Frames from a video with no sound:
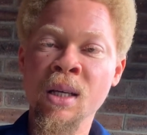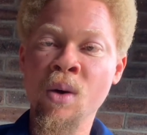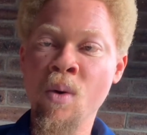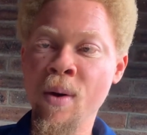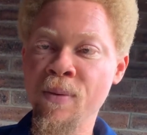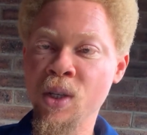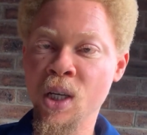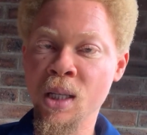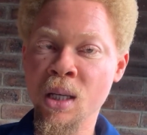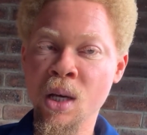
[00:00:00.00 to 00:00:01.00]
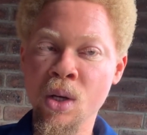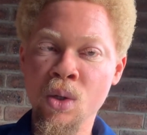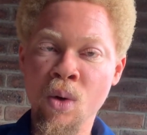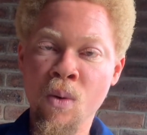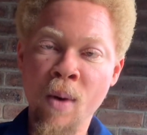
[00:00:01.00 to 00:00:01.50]
coefficient.
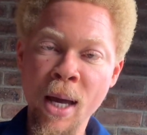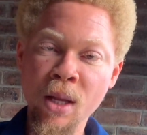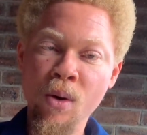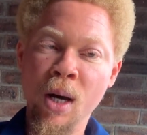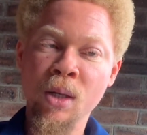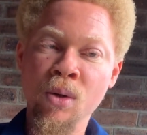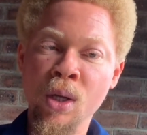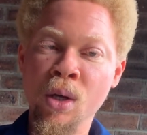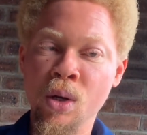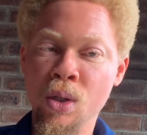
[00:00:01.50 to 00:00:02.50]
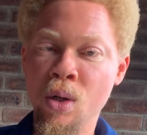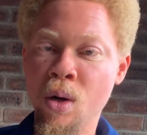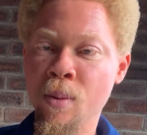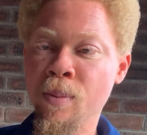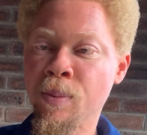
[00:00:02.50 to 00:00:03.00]
So when you are doing your
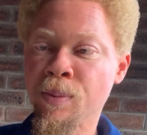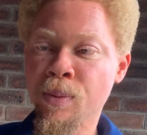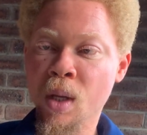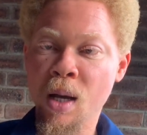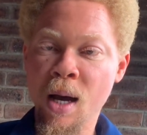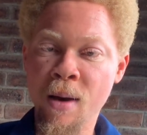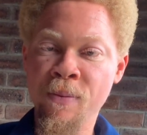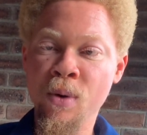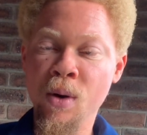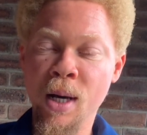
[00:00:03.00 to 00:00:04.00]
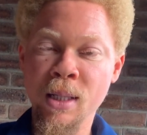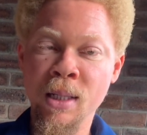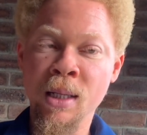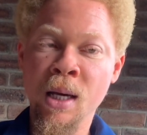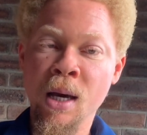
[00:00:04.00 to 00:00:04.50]
sum,
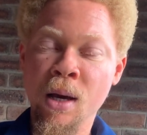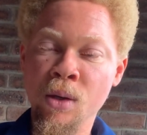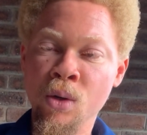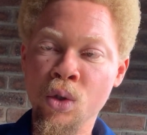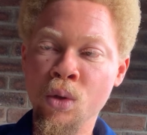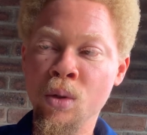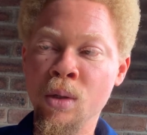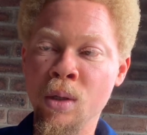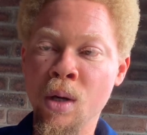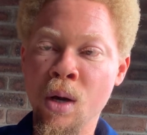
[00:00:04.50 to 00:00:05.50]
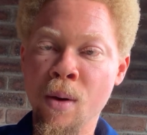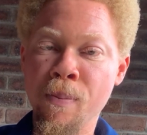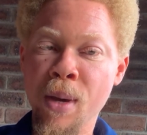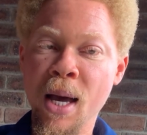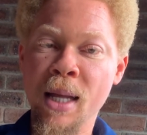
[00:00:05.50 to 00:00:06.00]
viewers, you should
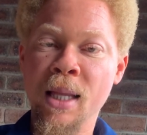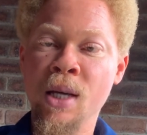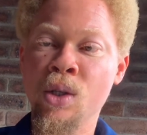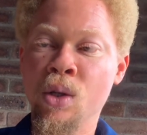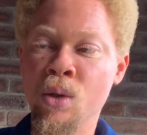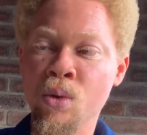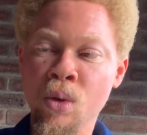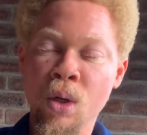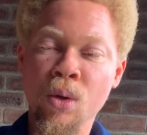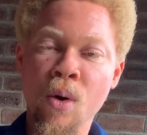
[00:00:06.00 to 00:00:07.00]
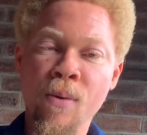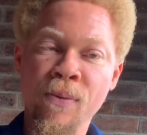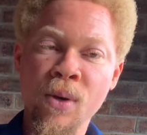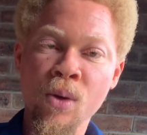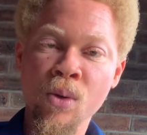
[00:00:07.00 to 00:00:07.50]
pay attention. Do not
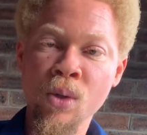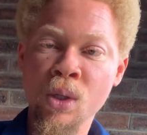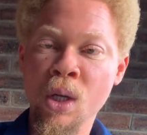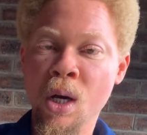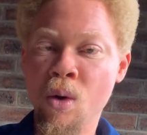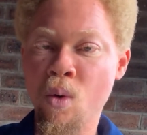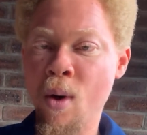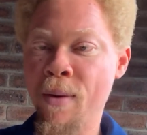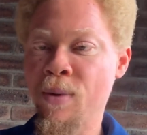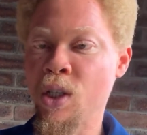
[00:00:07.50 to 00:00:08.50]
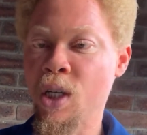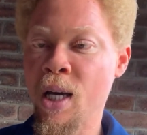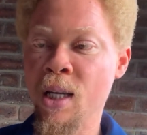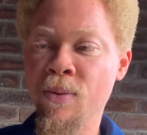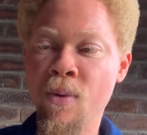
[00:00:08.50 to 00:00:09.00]
confuse
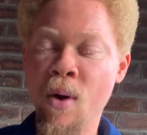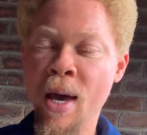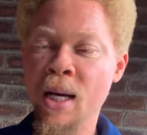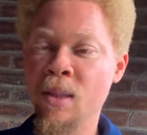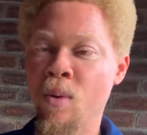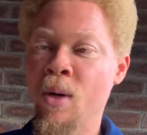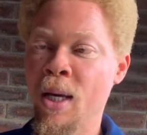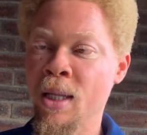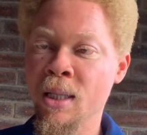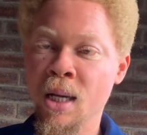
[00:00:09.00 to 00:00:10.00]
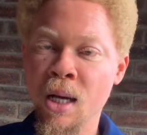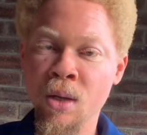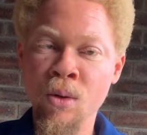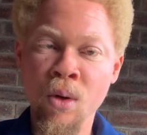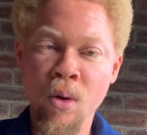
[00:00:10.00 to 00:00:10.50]
coefficient for exponent.
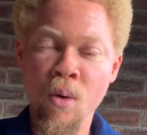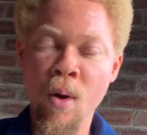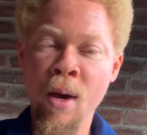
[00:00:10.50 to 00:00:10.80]
Do not